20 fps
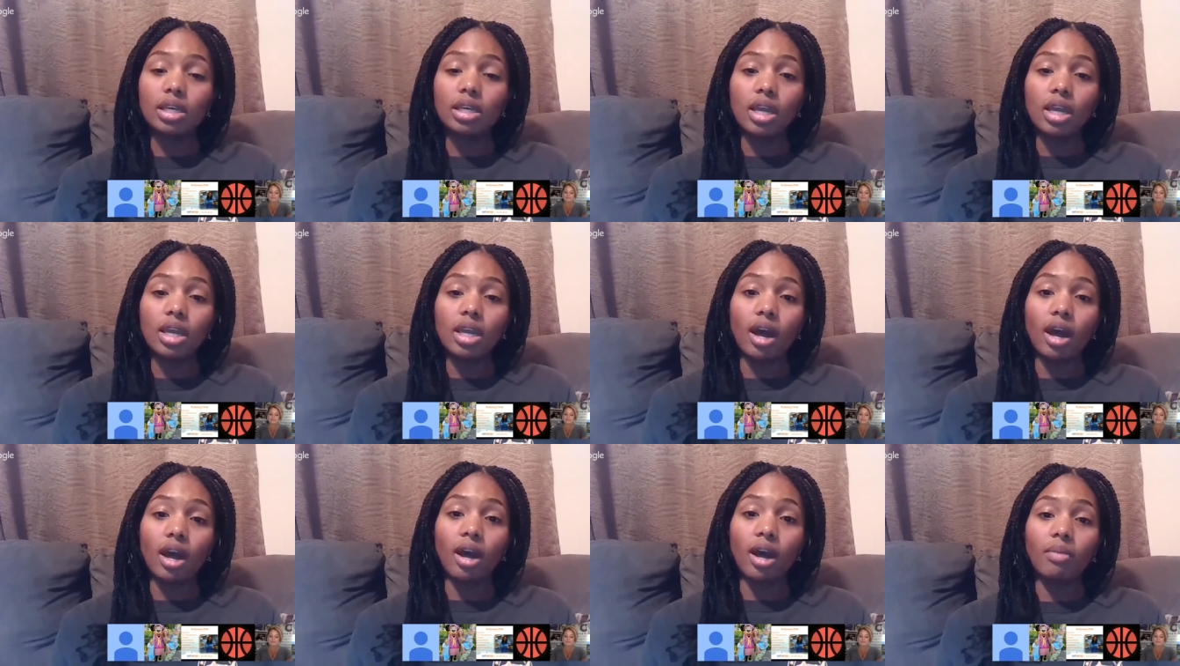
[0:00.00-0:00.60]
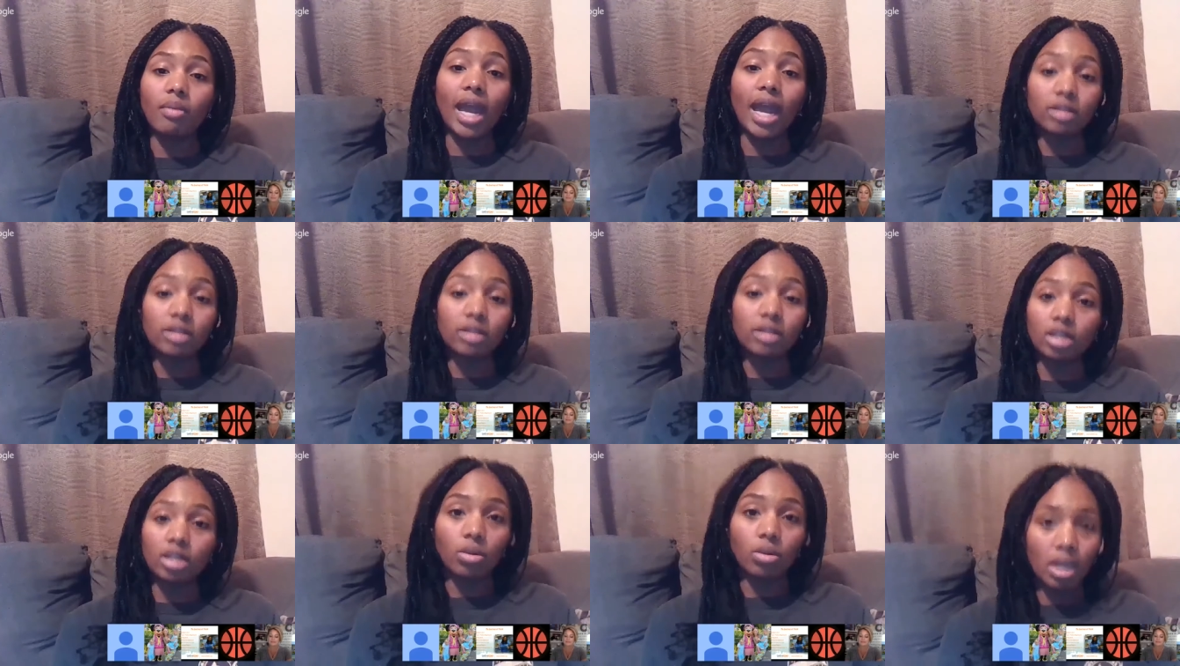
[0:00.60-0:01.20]
at the
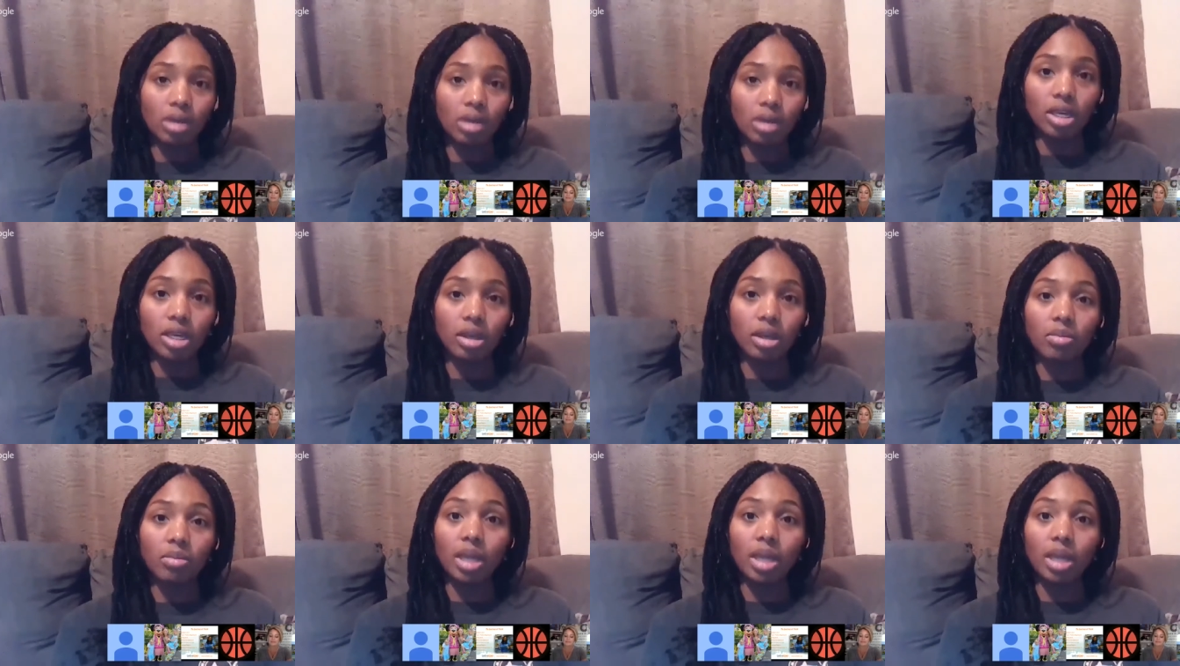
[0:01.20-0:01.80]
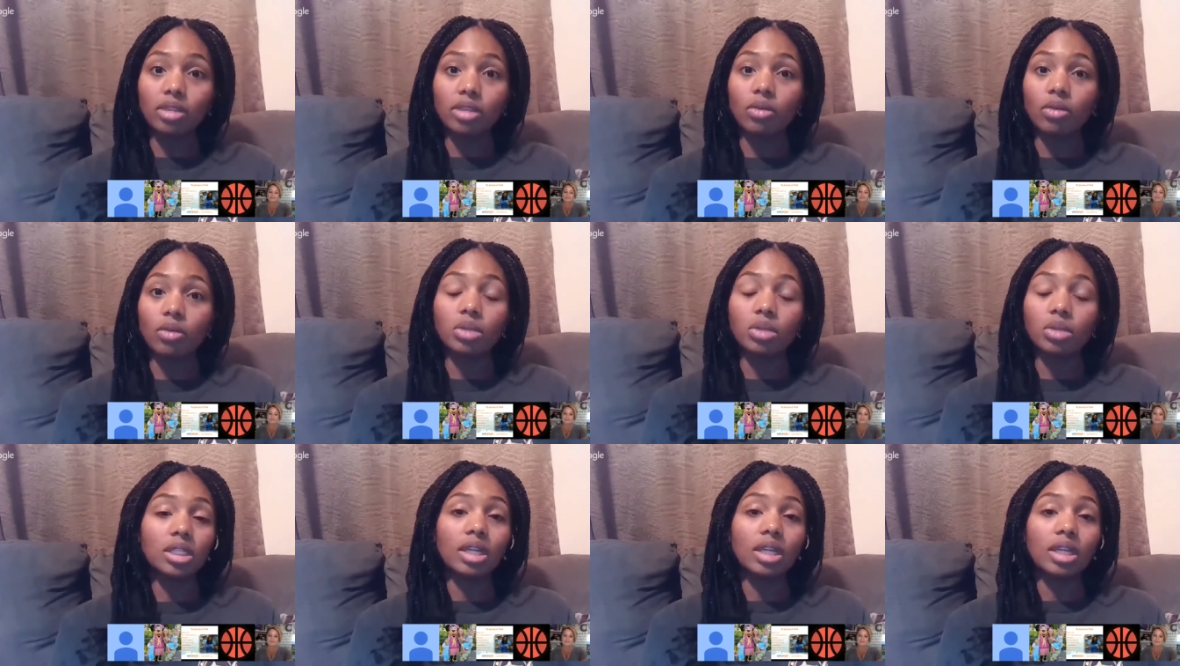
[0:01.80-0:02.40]
aquarium meant that
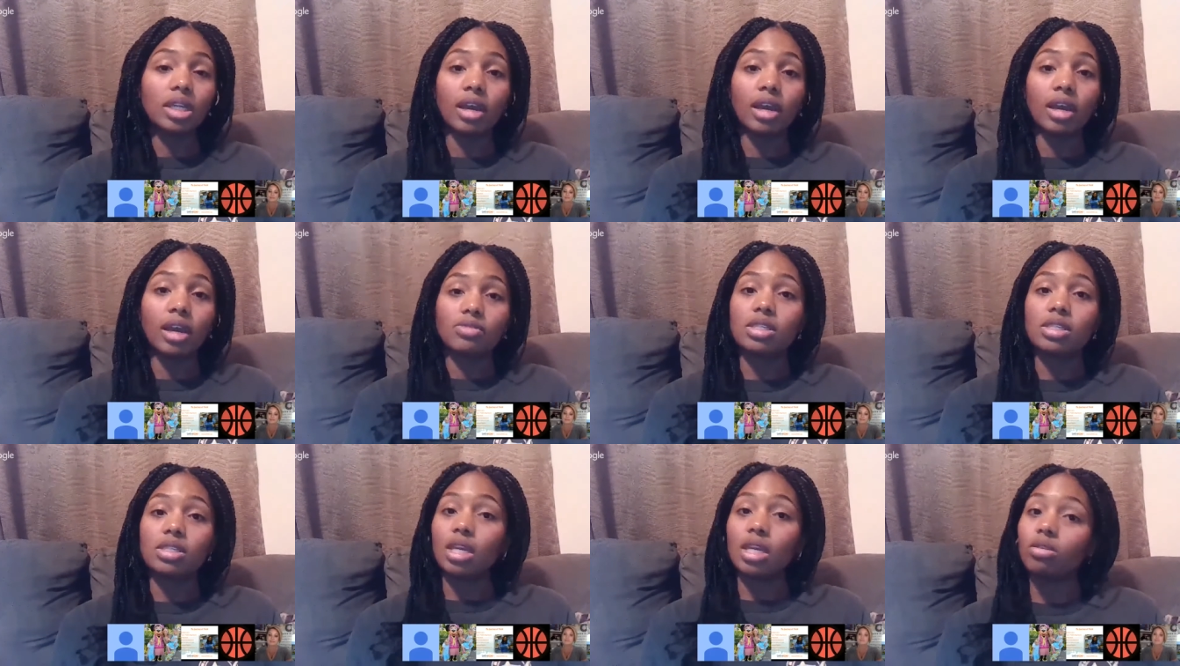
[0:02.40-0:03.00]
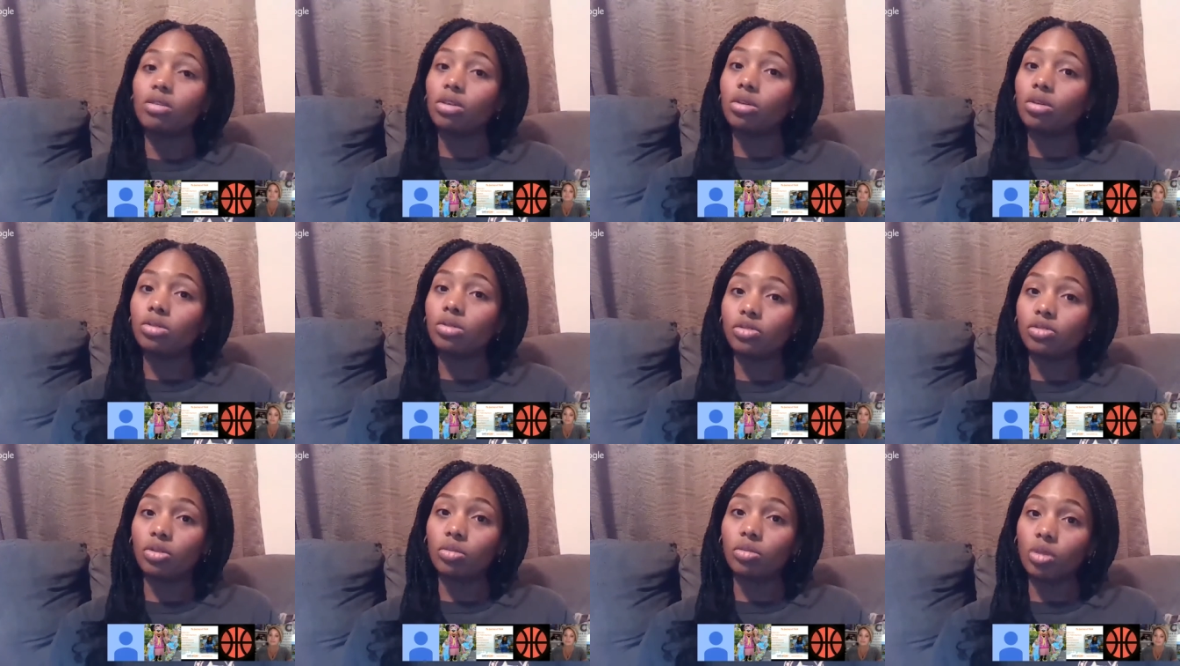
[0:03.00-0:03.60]
we didn't have to take those
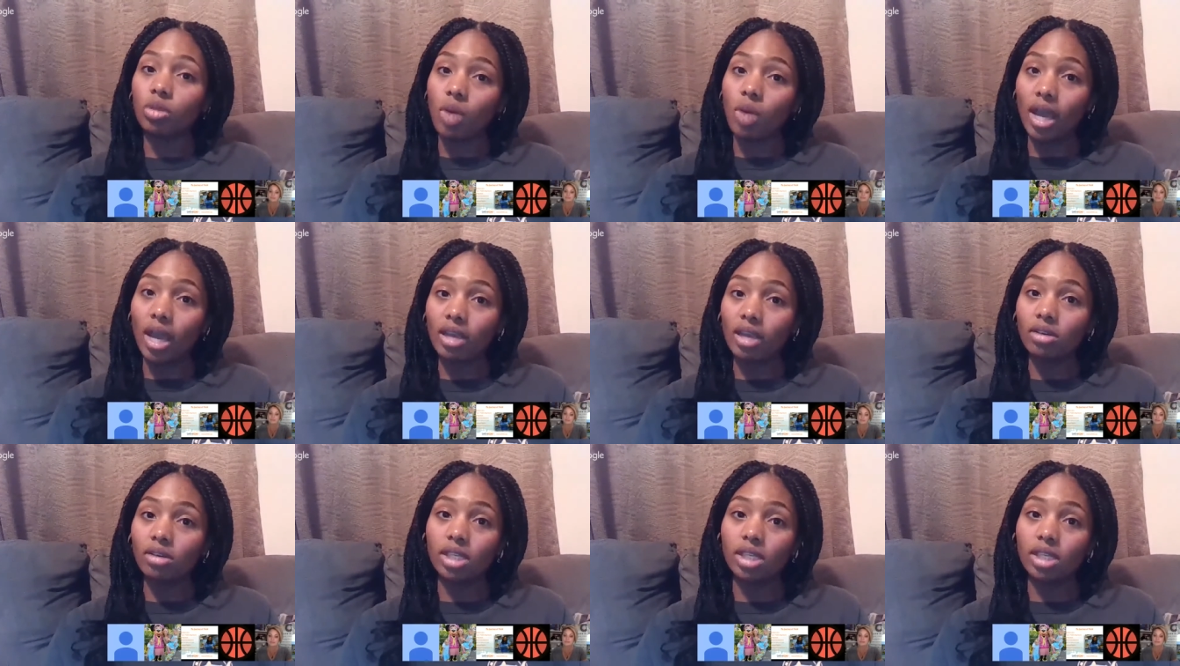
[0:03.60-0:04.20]
from the wild,